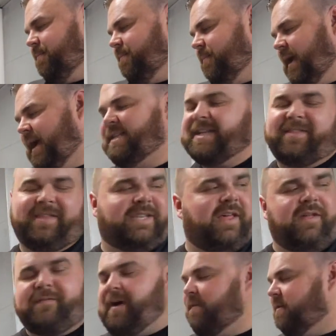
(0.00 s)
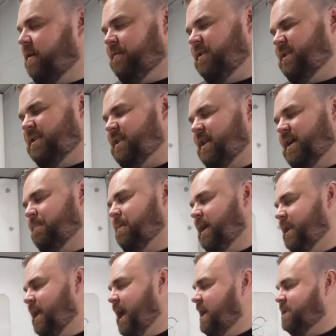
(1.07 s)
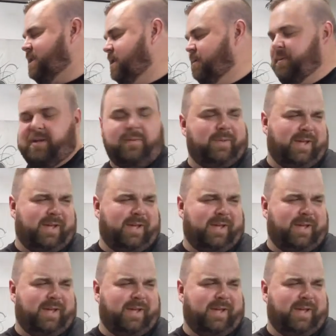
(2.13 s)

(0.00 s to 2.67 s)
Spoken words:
Like I said, this other valve cover is just like a plain cast aluminum,